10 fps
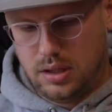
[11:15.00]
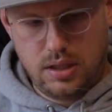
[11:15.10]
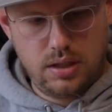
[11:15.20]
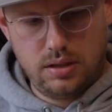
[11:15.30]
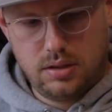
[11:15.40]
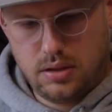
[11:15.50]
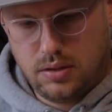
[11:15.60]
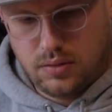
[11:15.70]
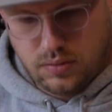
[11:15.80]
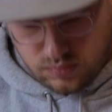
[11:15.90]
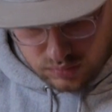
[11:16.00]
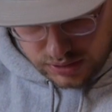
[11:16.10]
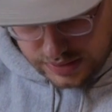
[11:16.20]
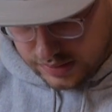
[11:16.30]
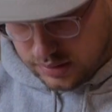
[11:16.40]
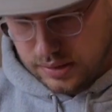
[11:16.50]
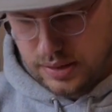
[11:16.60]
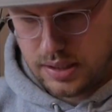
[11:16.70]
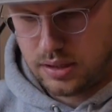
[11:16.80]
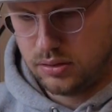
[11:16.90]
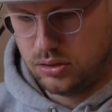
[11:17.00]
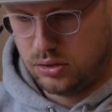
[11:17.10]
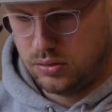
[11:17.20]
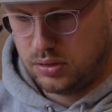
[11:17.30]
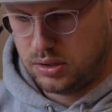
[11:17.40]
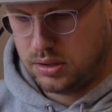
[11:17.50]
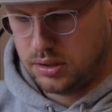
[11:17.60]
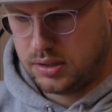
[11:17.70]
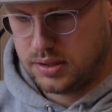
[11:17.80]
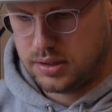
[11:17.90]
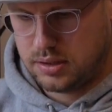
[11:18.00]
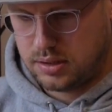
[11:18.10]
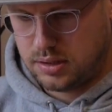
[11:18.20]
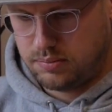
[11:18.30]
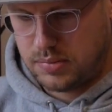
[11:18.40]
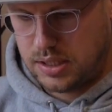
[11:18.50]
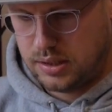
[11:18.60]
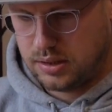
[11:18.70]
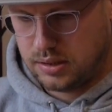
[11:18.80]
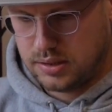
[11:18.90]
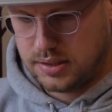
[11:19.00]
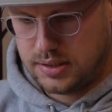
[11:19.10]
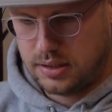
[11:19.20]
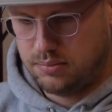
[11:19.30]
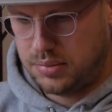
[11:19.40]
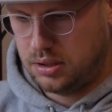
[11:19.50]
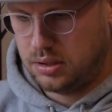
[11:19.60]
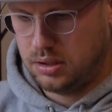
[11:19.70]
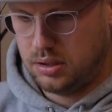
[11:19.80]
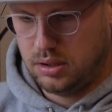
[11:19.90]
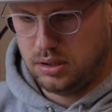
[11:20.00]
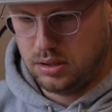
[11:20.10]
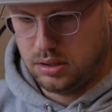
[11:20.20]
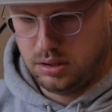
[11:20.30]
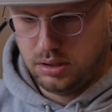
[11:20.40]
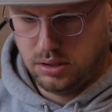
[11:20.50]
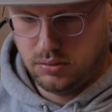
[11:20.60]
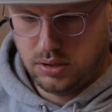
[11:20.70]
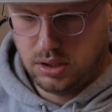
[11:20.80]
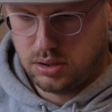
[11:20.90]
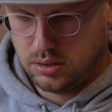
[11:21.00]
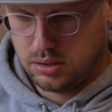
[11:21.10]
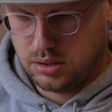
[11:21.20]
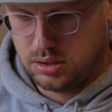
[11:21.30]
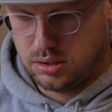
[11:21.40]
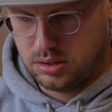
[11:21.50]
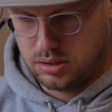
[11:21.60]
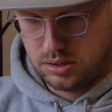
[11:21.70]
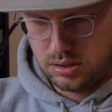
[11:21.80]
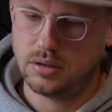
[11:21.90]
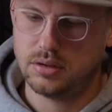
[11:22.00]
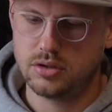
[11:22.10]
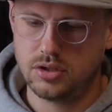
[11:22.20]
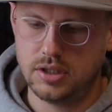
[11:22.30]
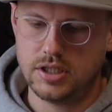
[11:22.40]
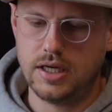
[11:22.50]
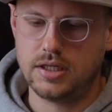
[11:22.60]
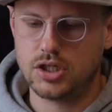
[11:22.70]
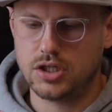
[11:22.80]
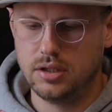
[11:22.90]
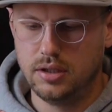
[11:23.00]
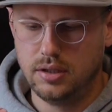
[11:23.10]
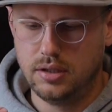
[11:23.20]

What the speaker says: and what I now do is I make a simple uni knot to attach